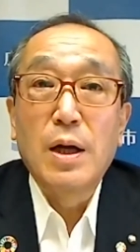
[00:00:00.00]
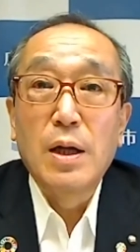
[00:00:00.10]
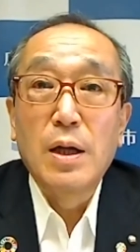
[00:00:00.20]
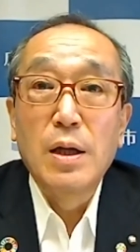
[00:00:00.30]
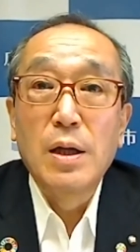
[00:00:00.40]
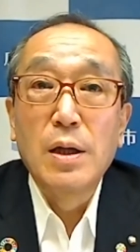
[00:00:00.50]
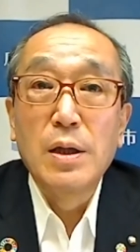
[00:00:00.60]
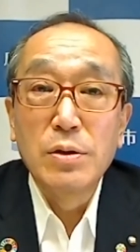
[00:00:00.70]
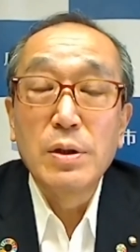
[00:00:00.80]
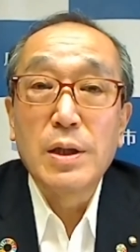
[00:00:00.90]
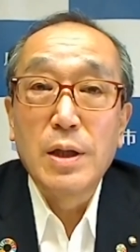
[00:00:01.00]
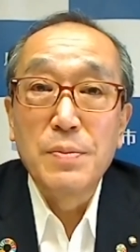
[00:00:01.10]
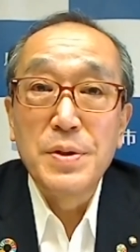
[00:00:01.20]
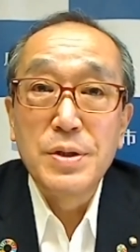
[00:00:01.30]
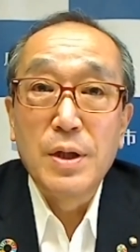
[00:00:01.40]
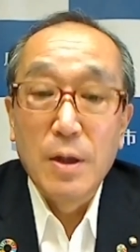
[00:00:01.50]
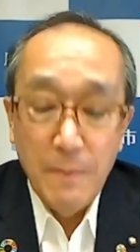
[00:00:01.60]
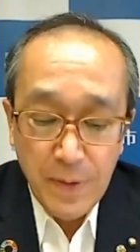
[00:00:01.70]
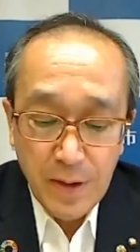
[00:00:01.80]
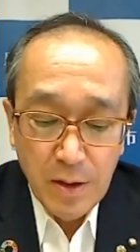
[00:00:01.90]
thought of by
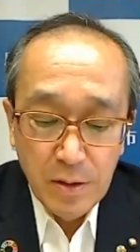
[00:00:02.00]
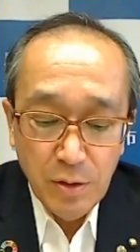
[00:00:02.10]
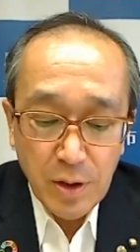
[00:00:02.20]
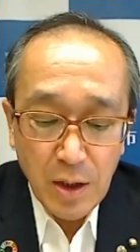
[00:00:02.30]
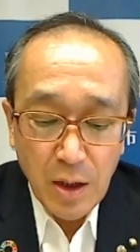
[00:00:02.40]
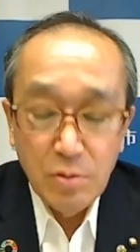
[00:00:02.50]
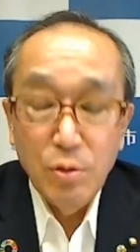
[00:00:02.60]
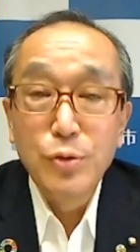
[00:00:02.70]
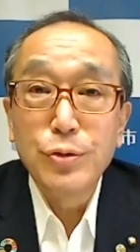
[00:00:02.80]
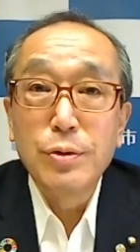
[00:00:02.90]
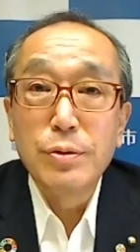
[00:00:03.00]
all persons involved. The